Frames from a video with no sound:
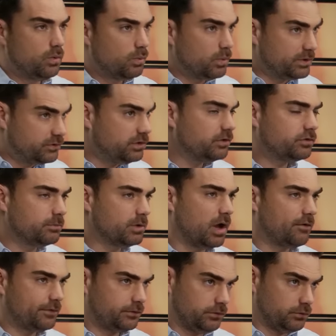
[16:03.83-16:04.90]
When she assumed
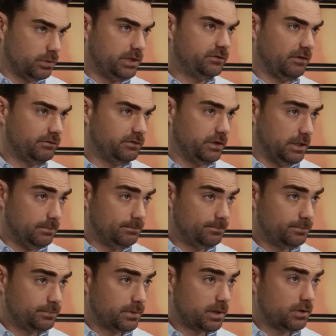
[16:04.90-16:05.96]
office in 2017,
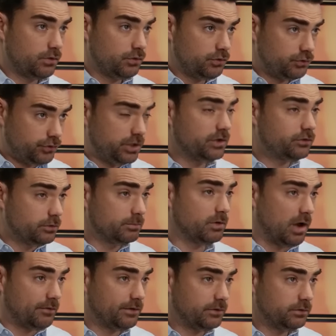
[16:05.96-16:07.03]
she assumed
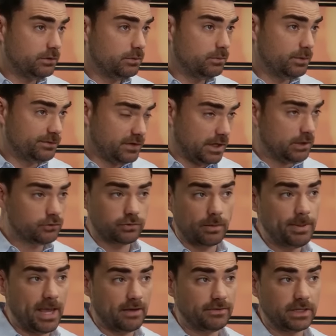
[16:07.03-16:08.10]
office with Donald
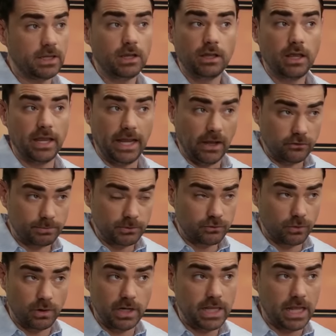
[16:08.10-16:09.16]
Trump having a House
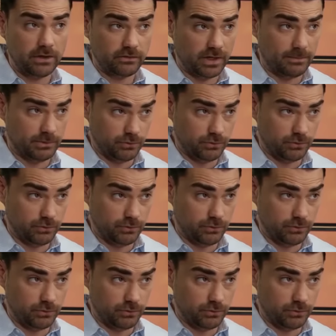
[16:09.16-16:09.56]
majority and a Senate